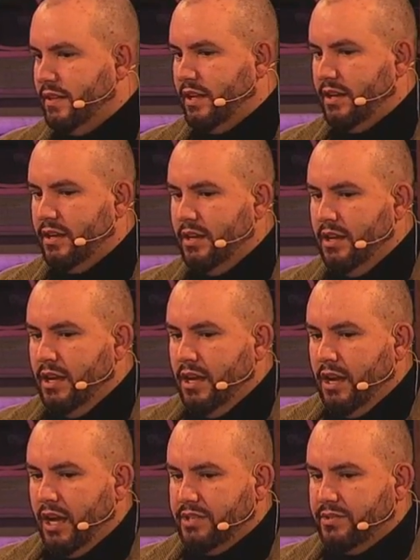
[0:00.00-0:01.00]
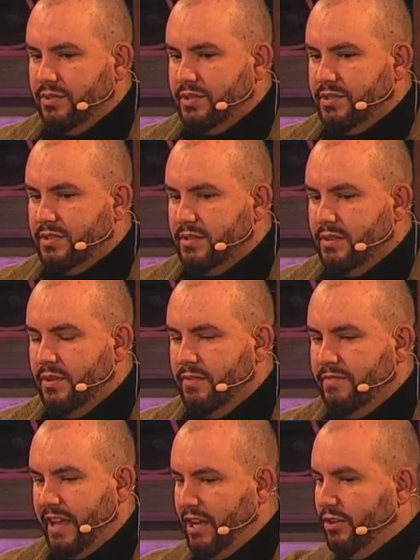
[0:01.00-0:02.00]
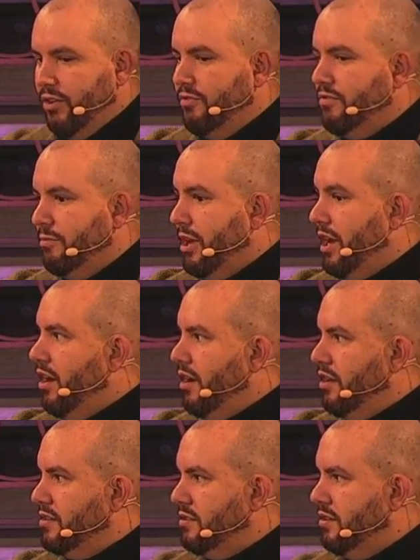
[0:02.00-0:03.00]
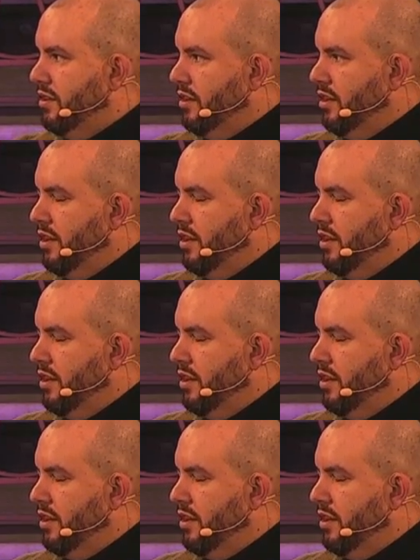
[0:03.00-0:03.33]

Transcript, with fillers: And then I saw this veil over my heart. Yeah.